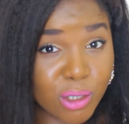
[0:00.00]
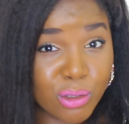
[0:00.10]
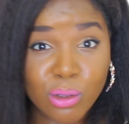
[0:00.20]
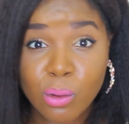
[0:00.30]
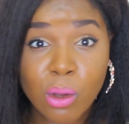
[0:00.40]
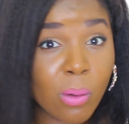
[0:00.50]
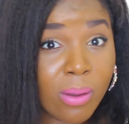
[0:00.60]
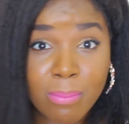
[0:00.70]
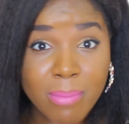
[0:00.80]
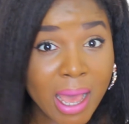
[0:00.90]
There's no
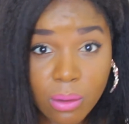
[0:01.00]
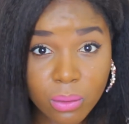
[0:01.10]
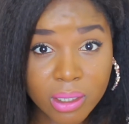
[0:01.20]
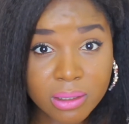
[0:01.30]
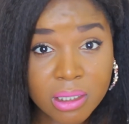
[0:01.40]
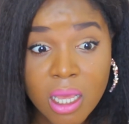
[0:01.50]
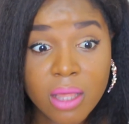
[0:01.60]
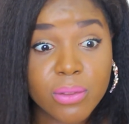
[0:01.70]
going backwards.